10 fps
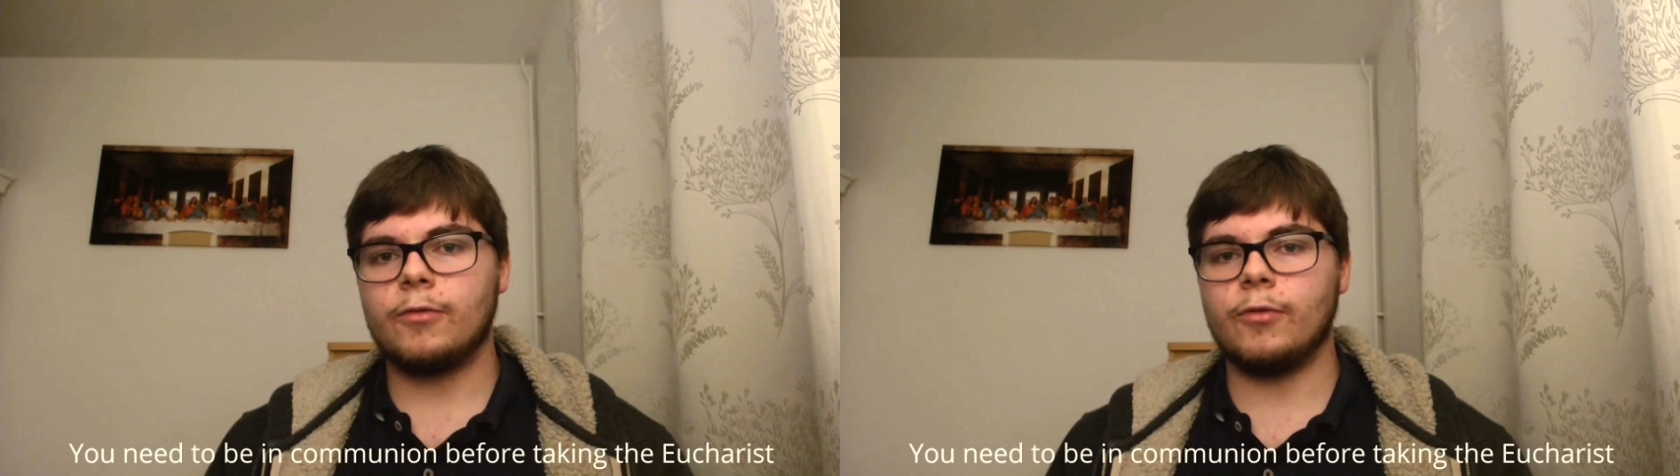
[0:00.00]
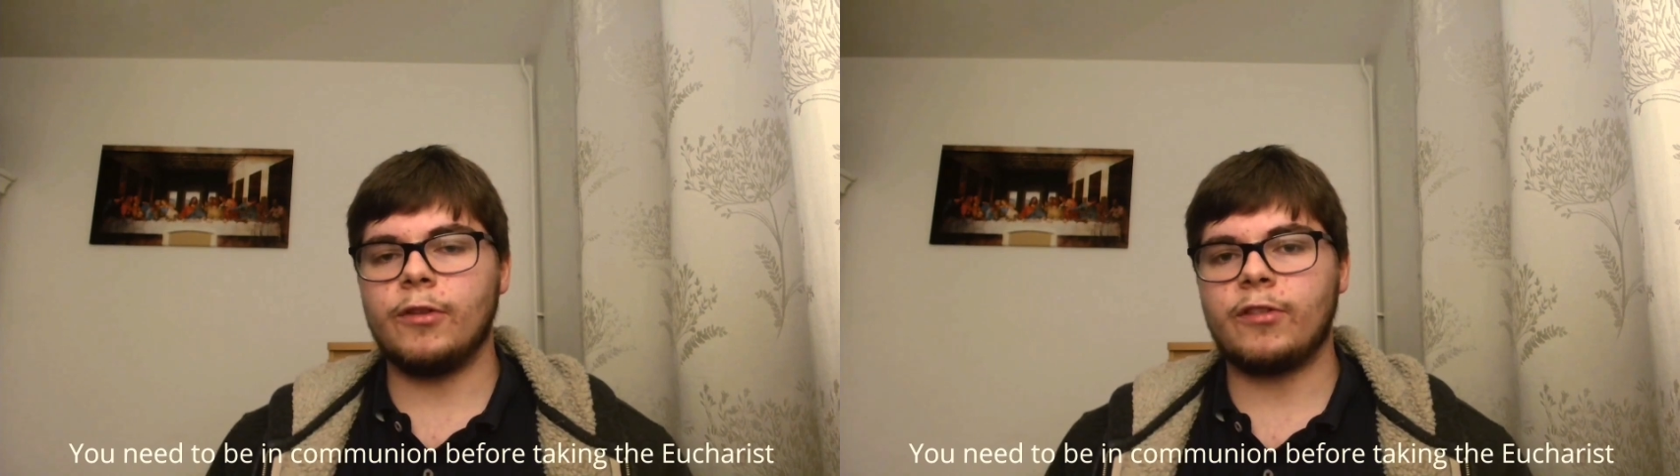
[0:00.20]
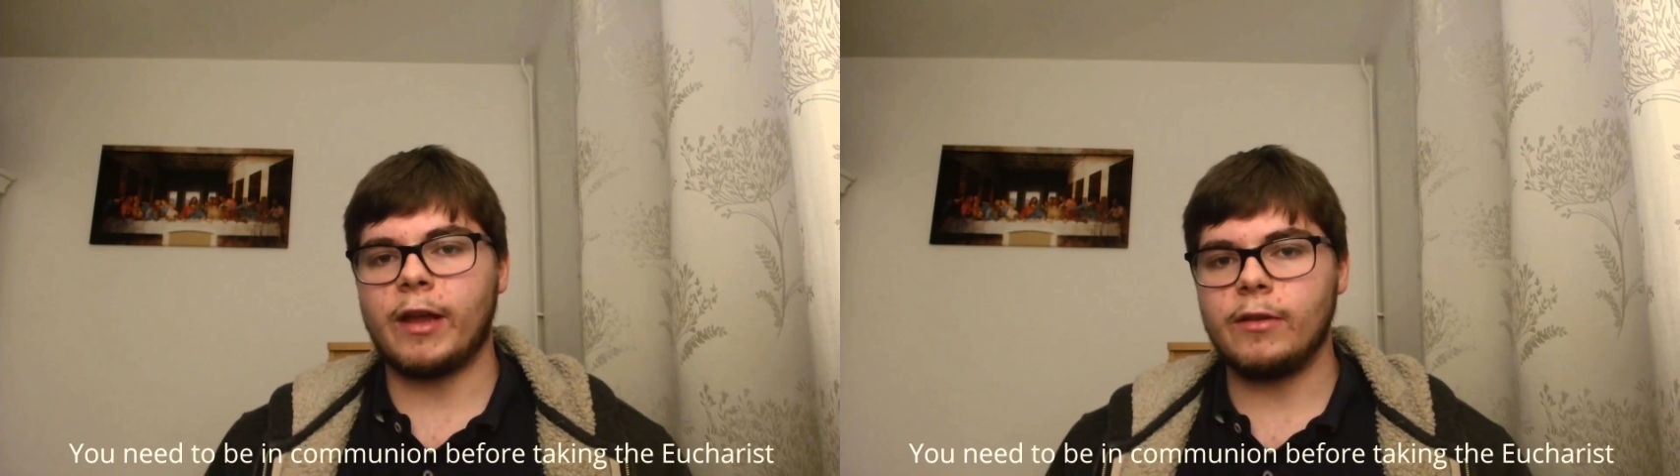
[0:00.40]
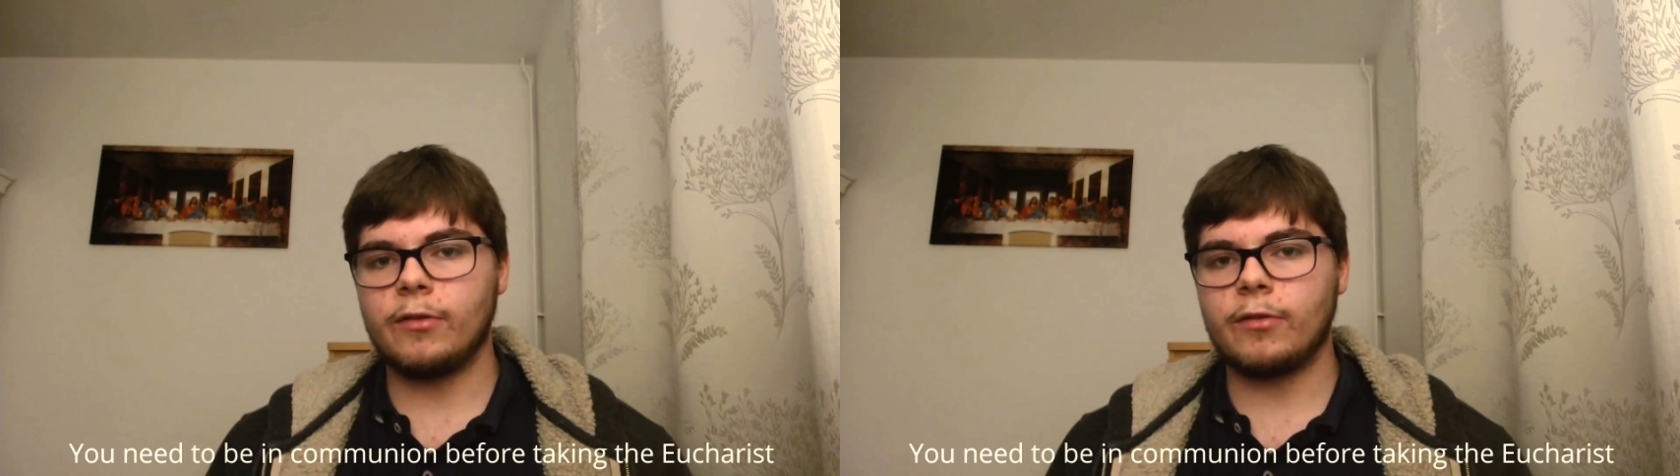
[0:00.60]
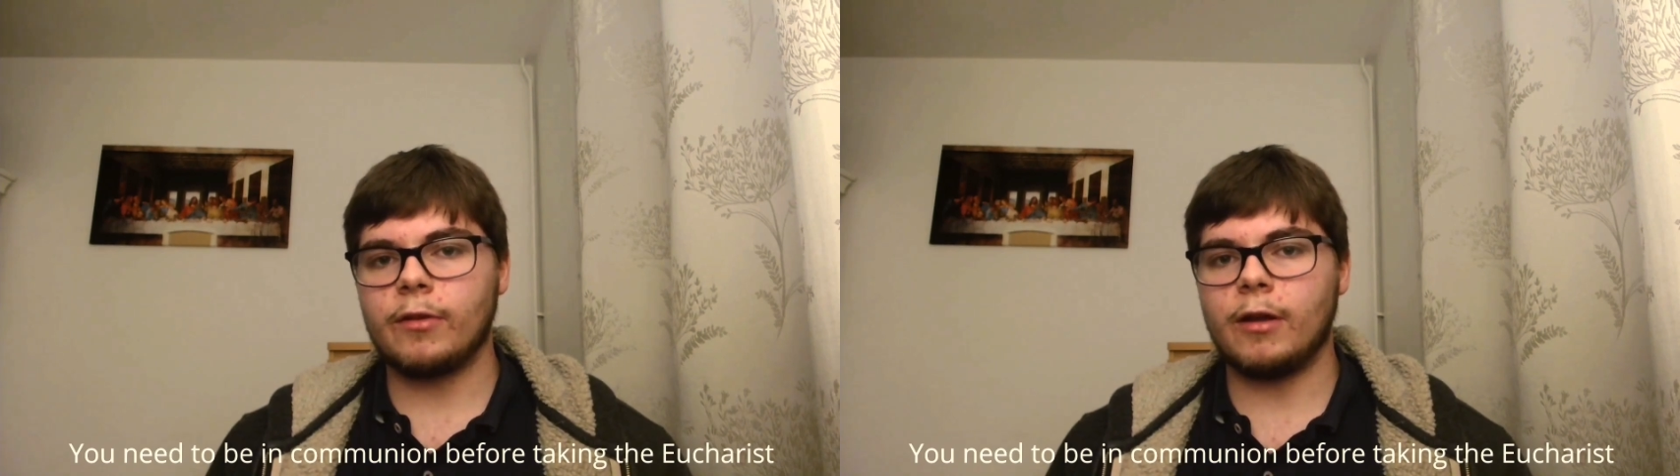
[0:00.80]
through the
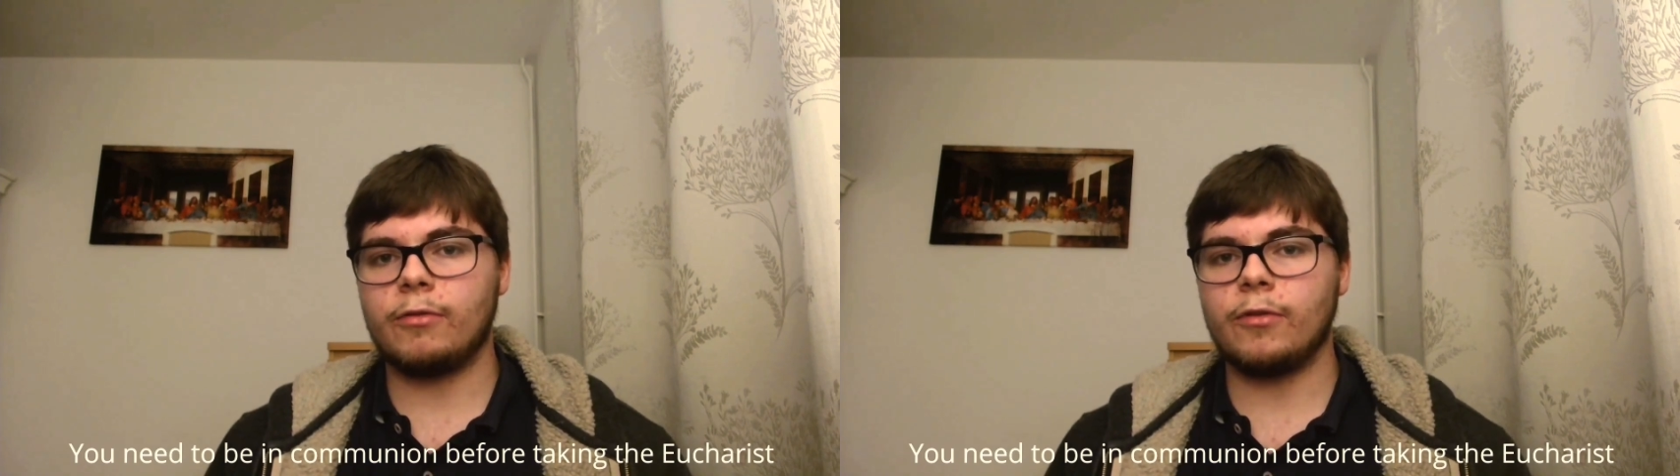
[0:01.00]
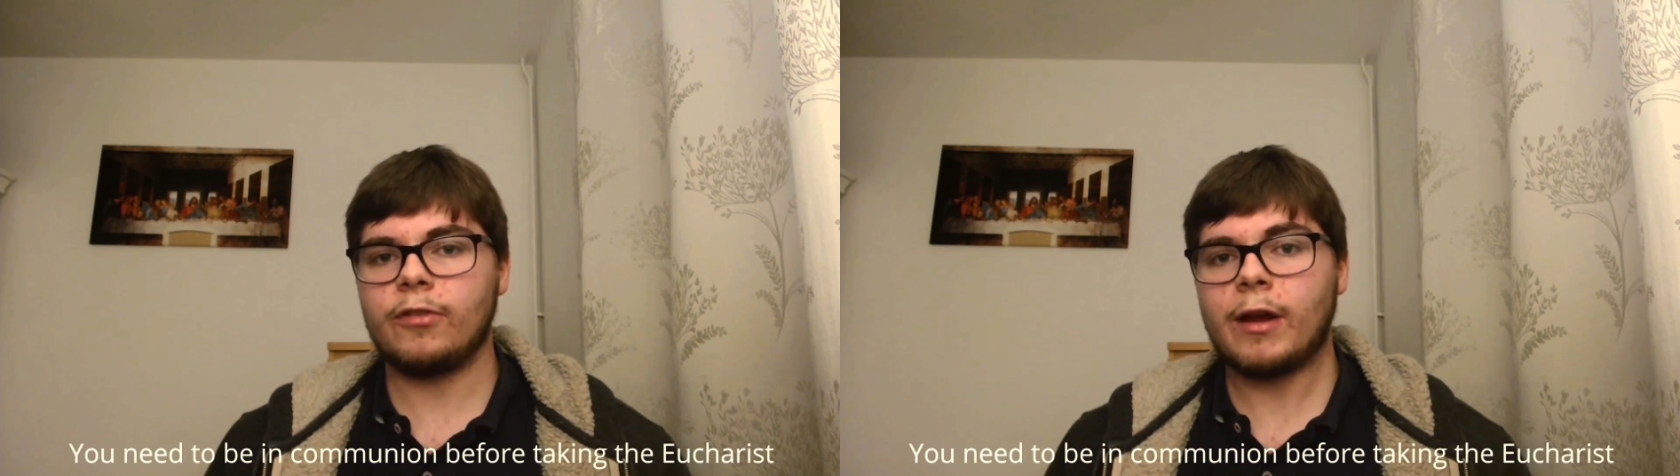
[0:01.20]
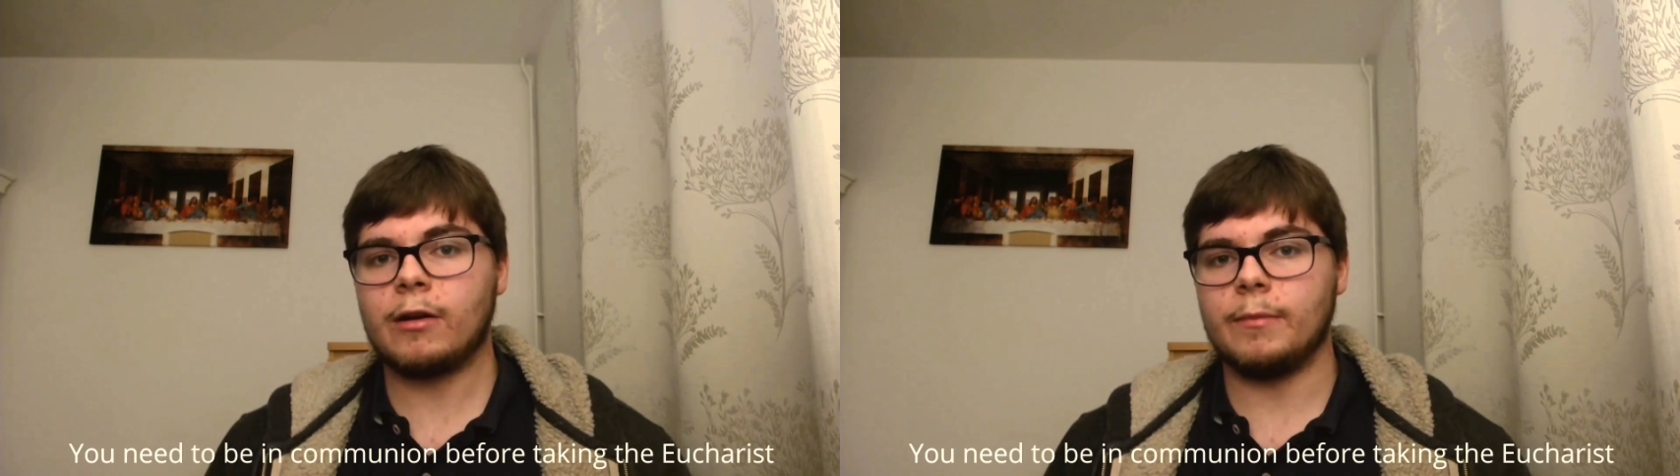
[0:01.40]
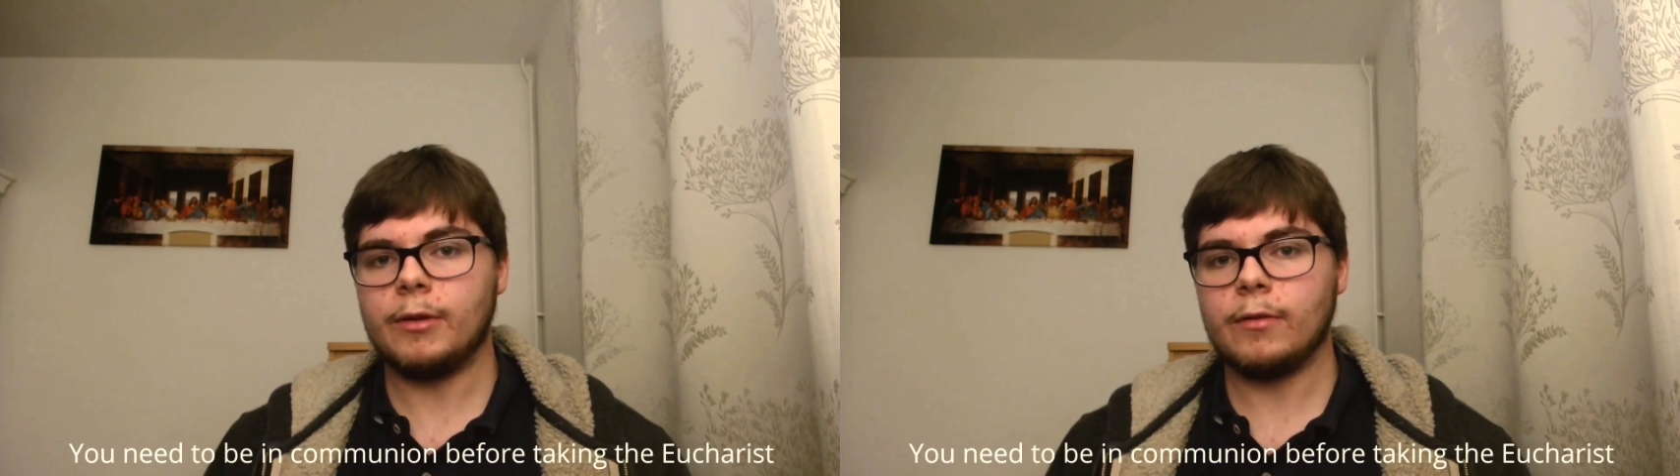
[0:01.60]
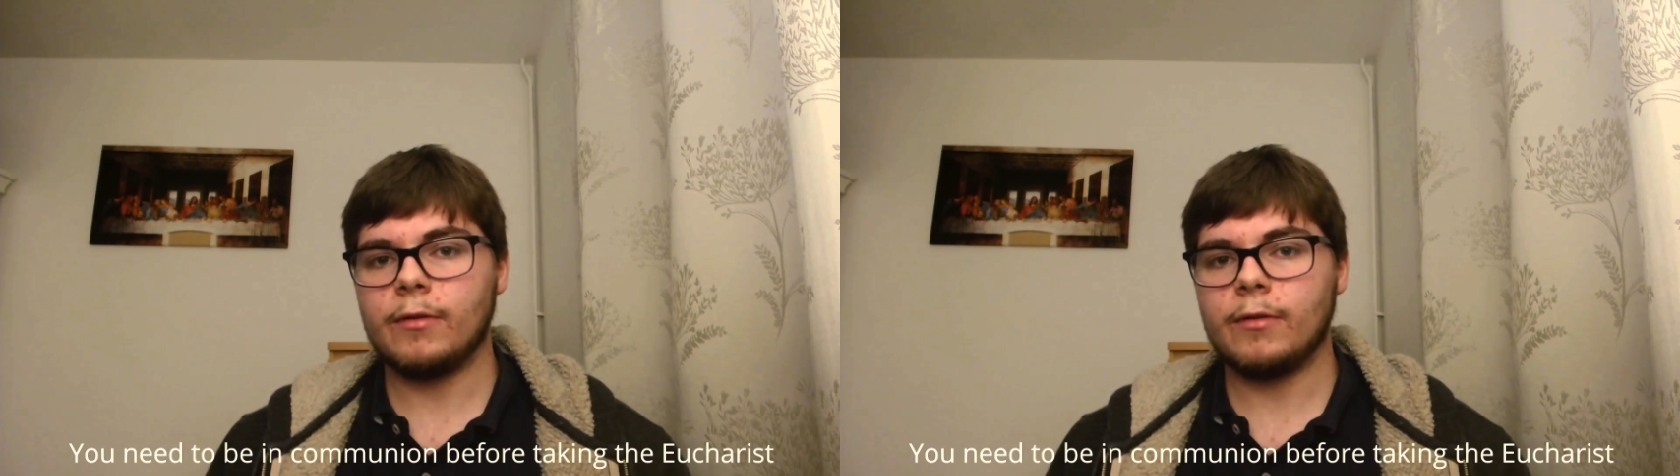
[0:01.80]
saints, and through the sacraments.